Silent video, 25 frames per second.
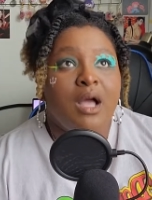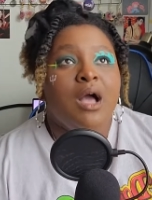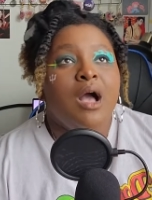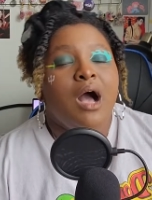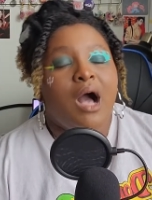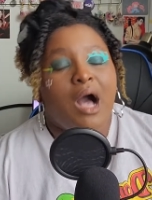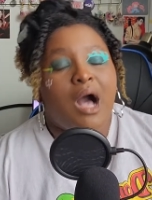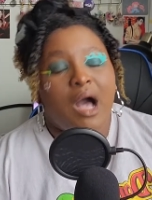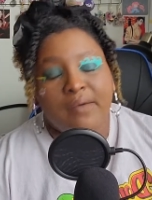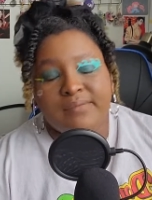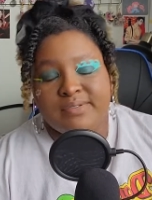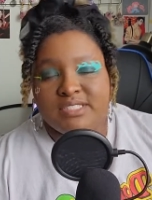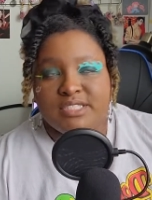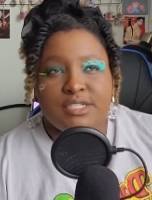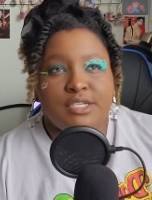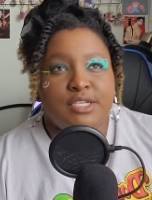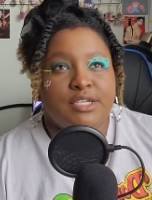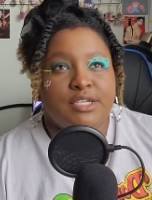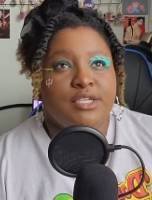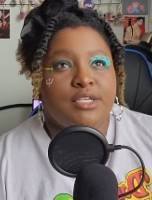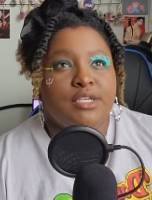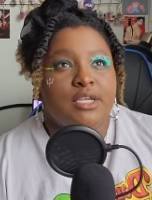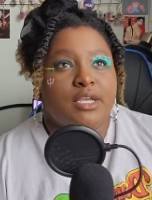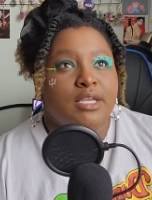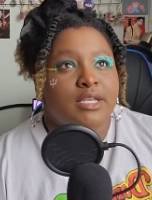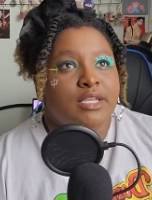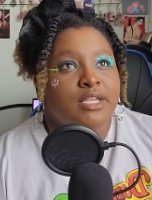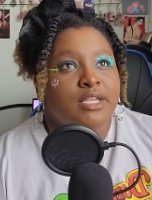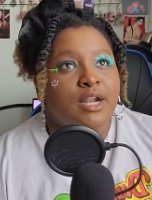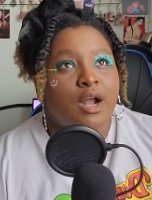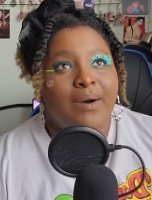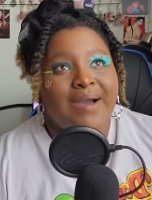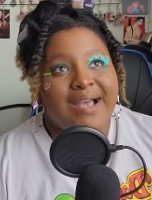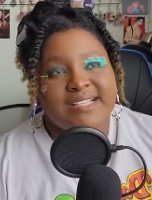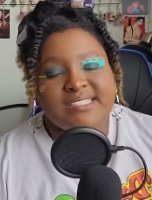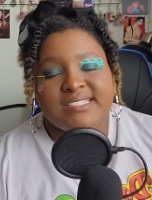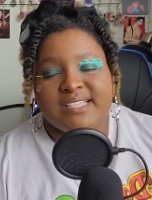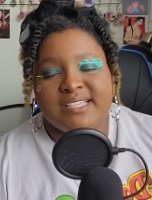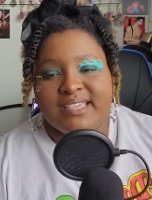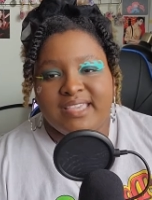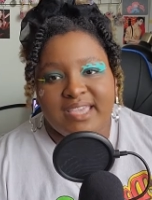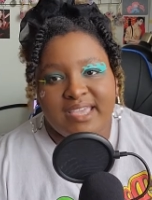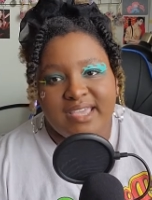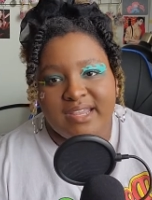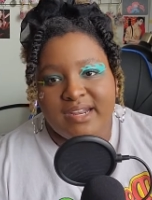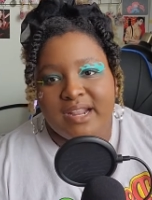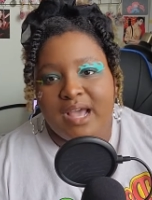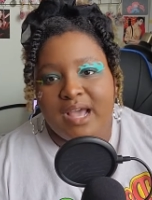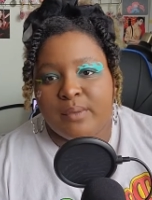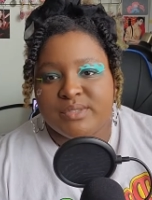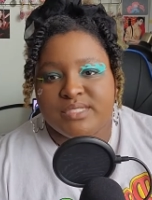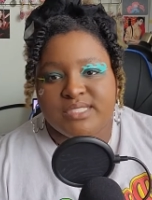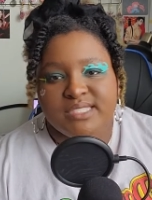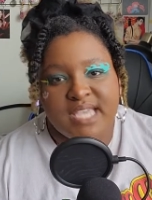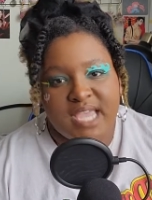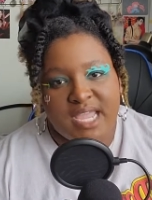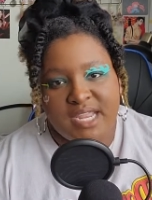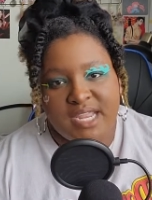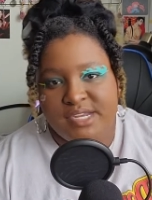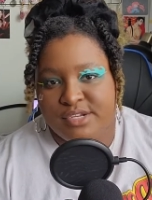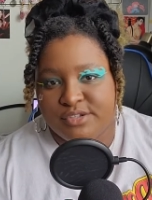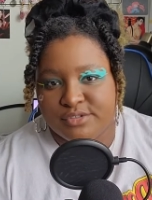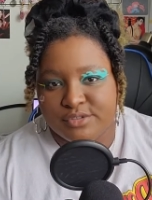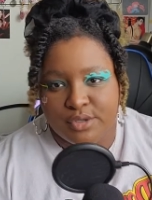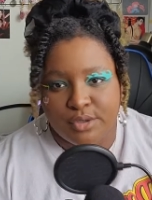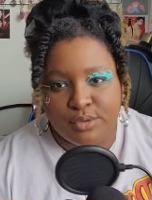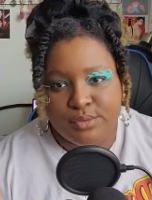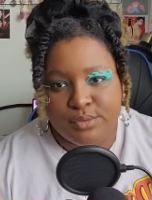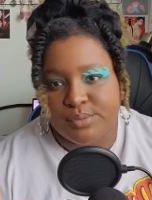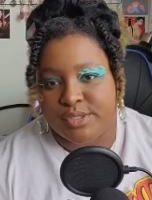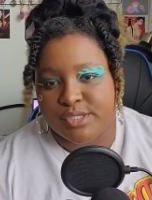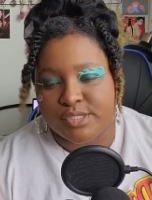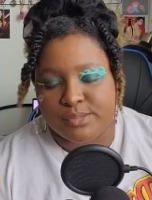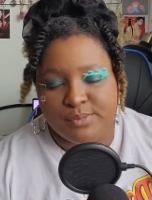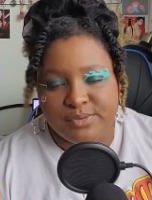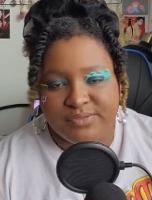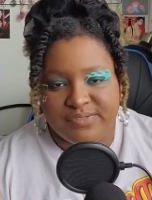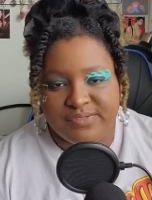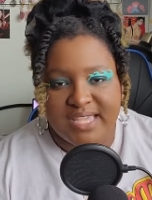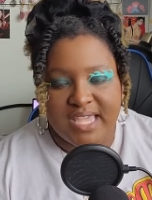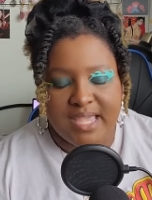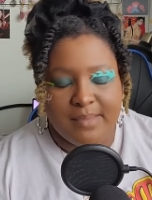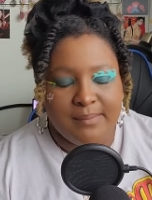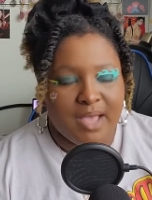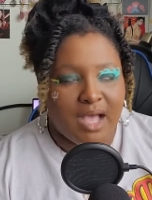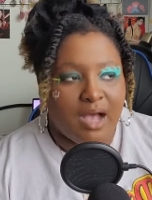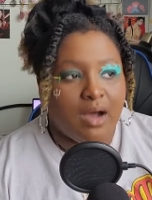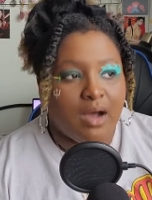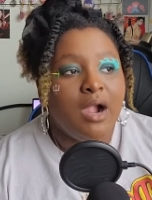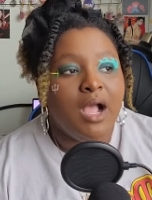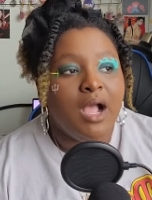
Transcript: obviously, you know, as a kid, I was 10 years old when this movie came out.